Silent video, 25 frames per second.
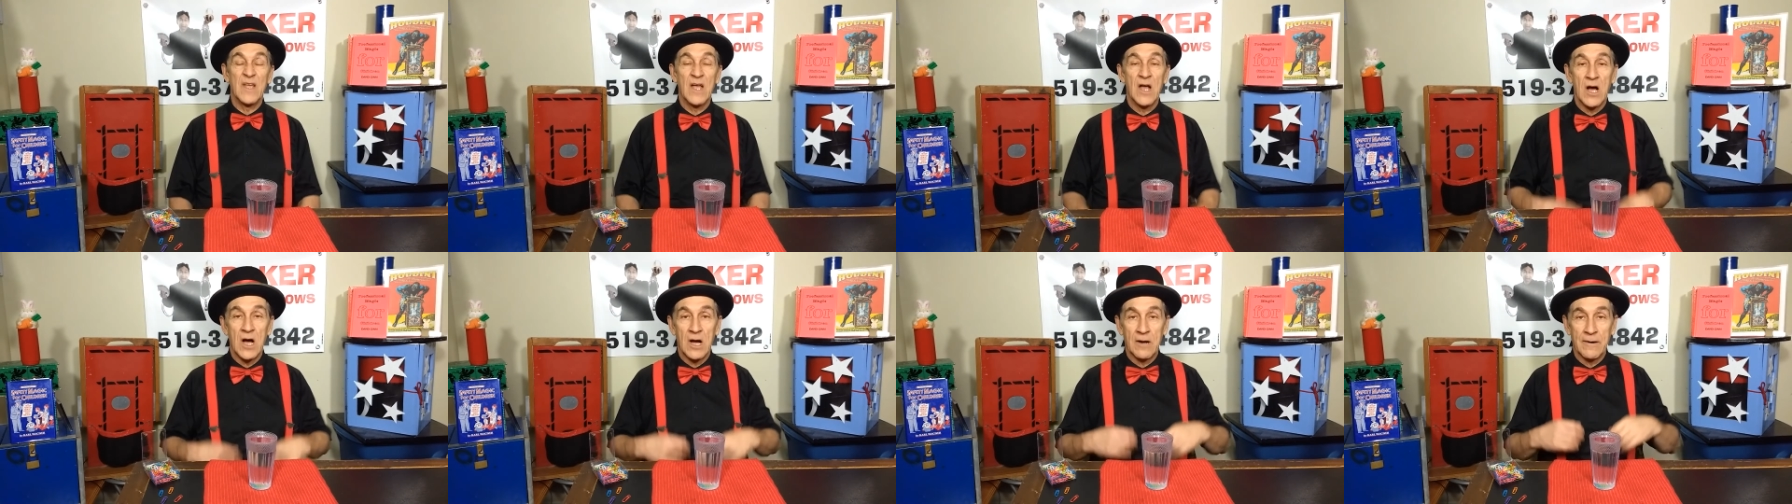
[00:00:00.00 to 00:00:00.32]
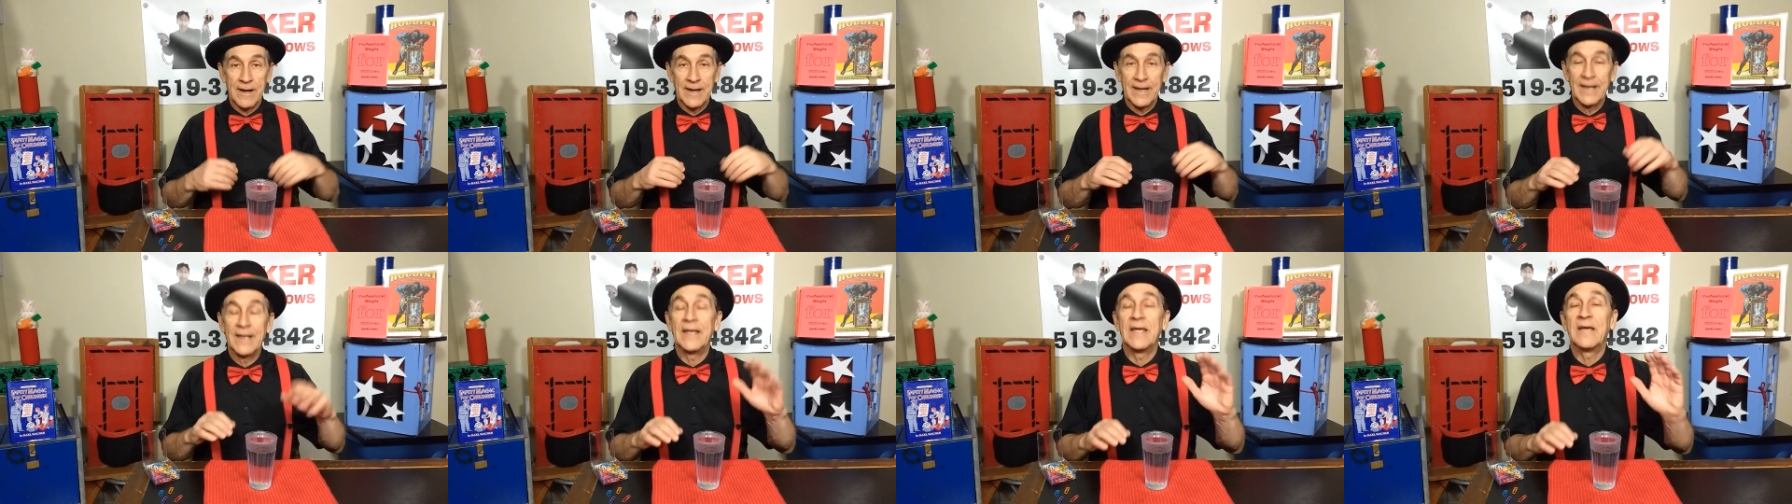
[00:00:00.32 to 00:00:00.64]
All
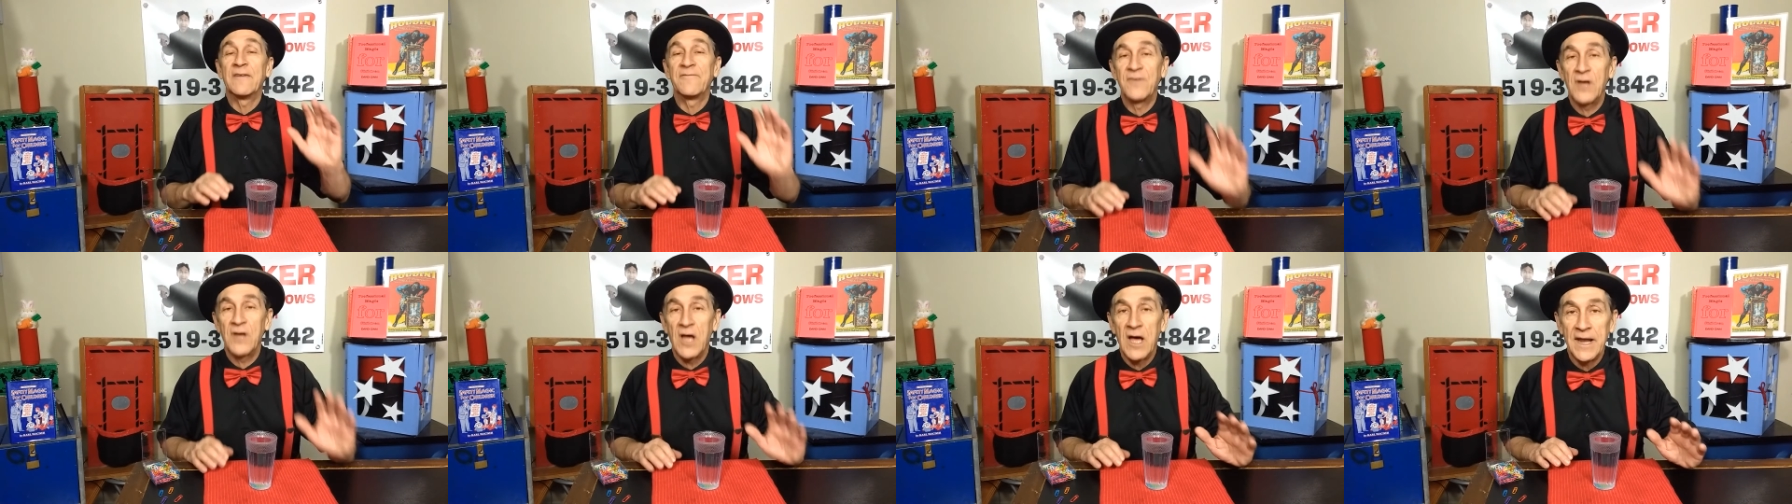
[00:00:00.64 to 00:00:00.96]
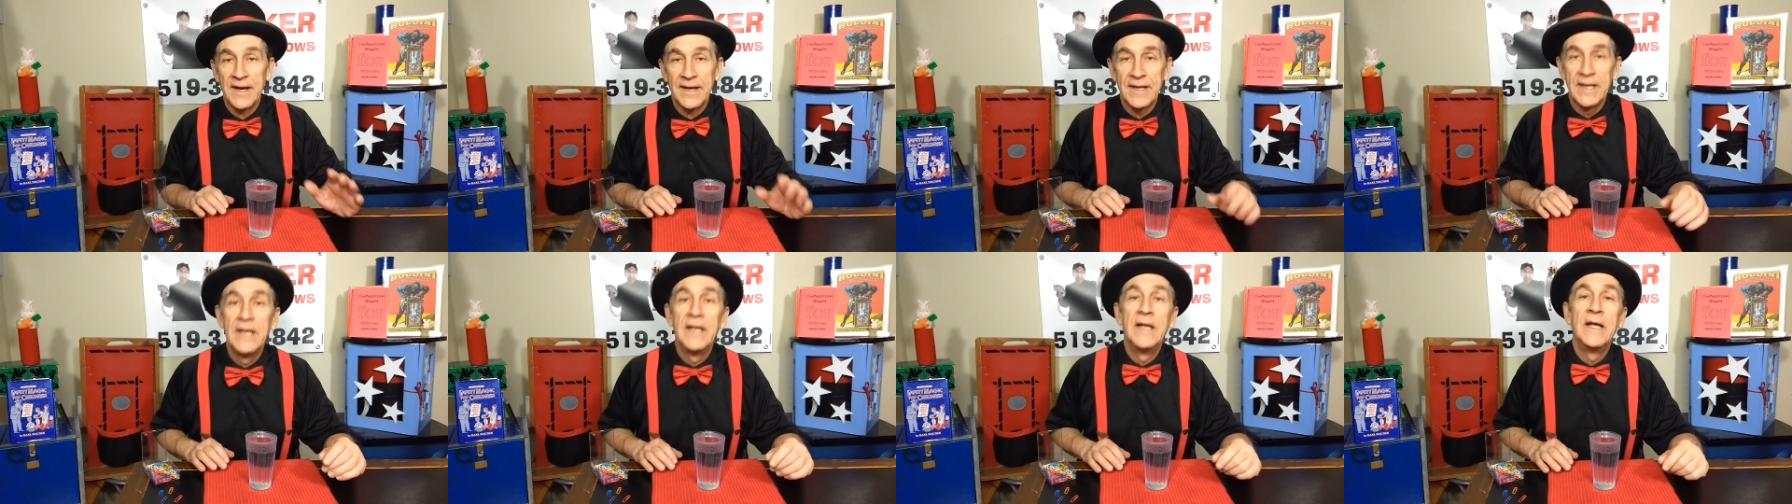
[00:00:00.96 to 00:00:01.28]
right. If
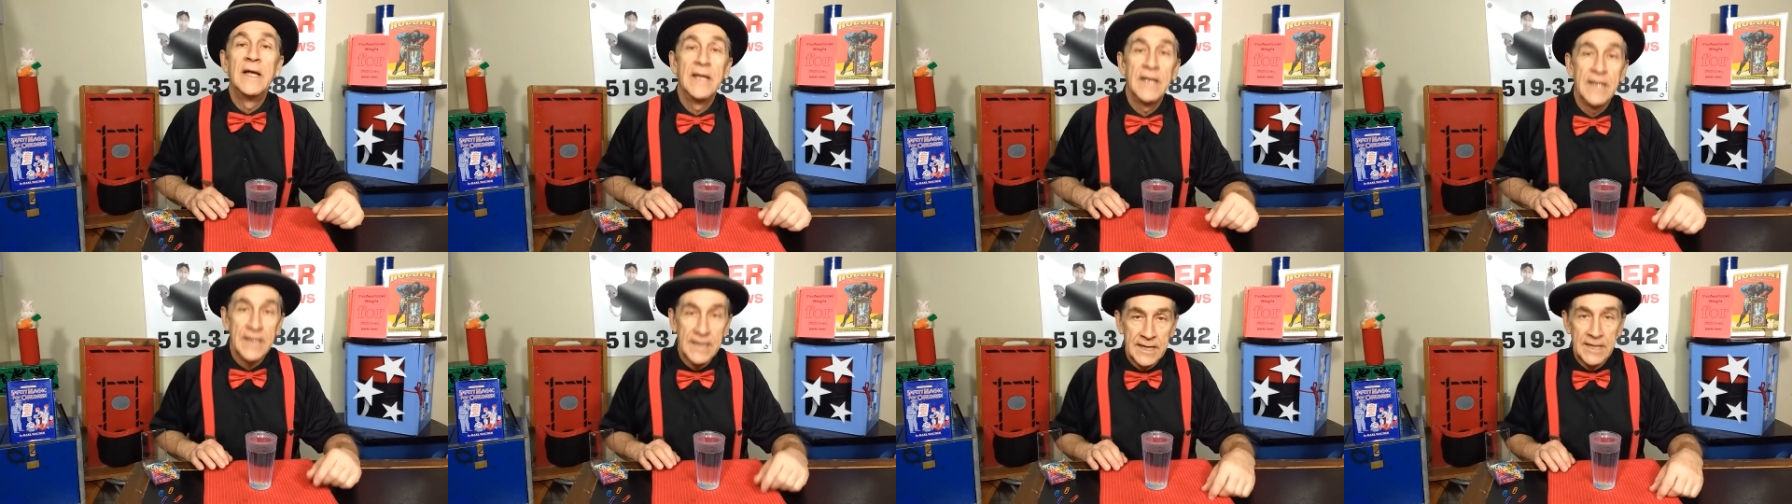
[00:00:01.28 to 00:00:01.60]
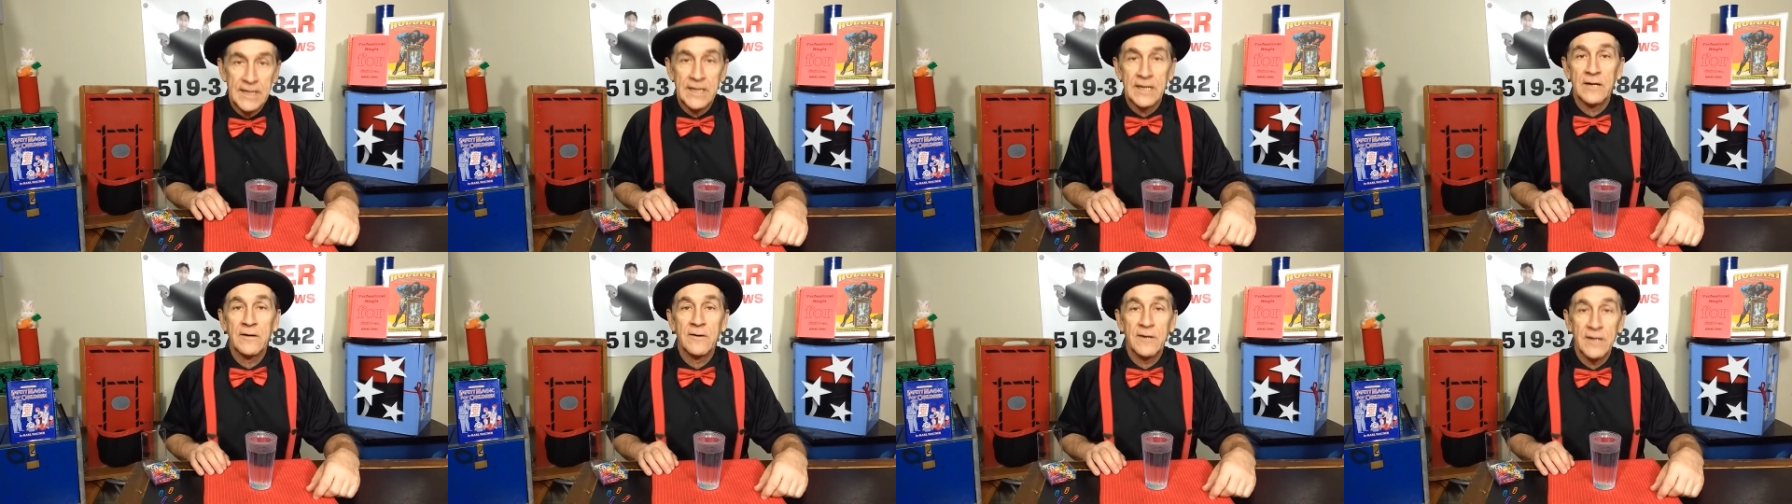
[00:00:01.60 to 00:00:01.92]
not,
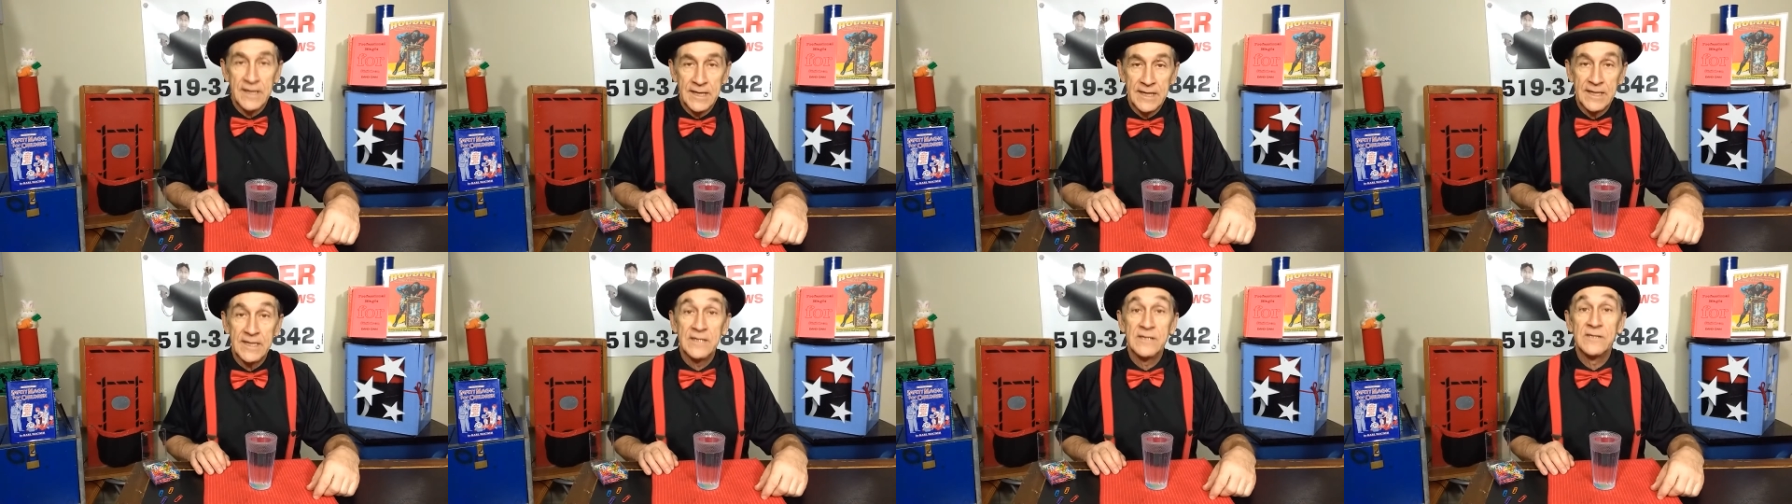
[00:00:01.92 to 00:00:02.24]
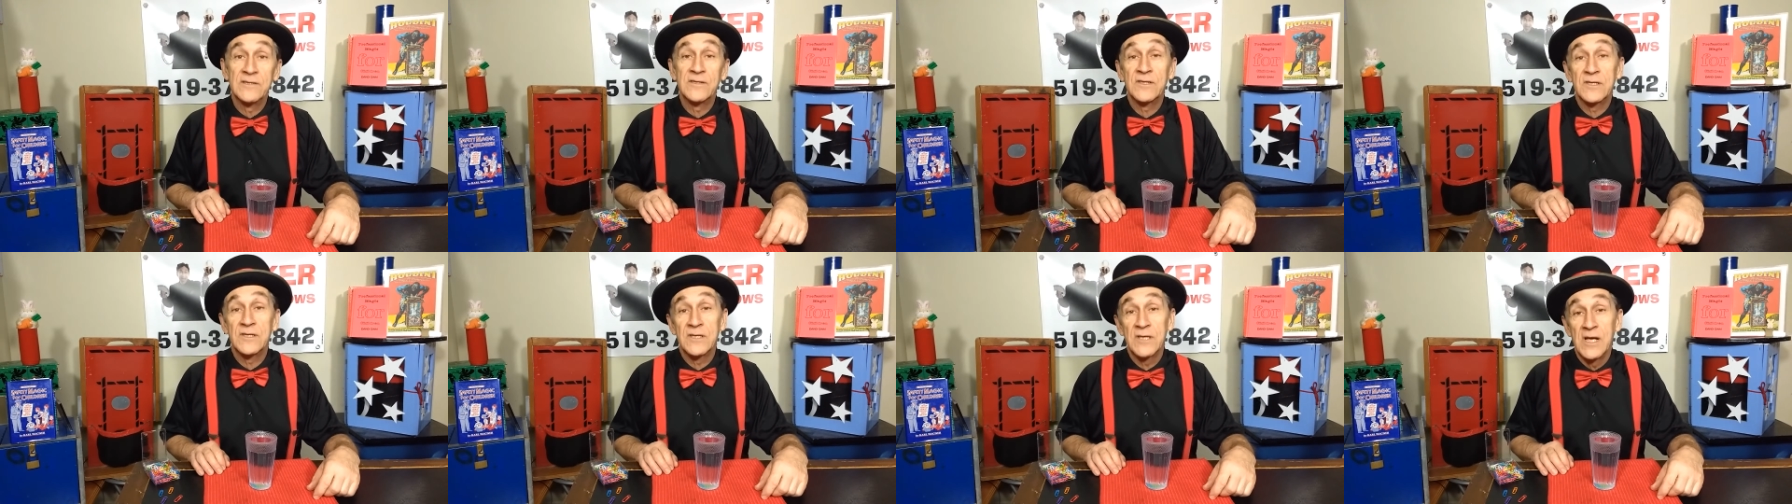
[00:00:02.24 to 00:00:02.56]
here
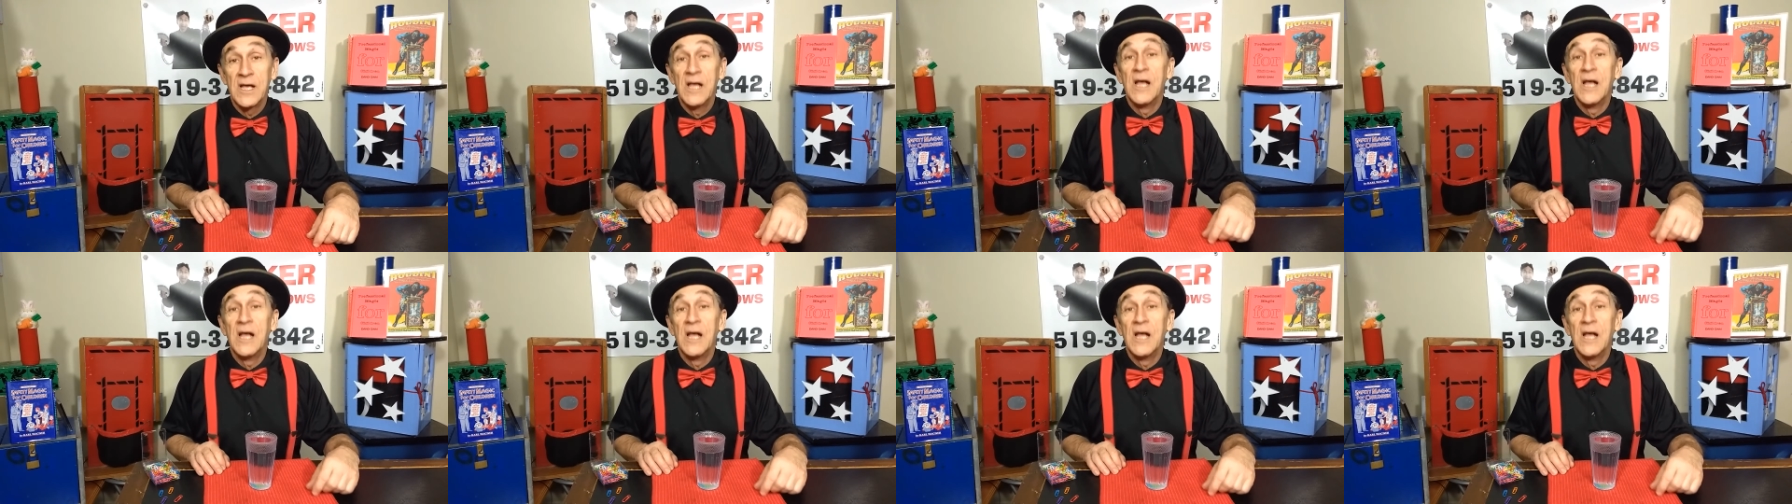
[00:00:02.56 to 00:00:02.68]
is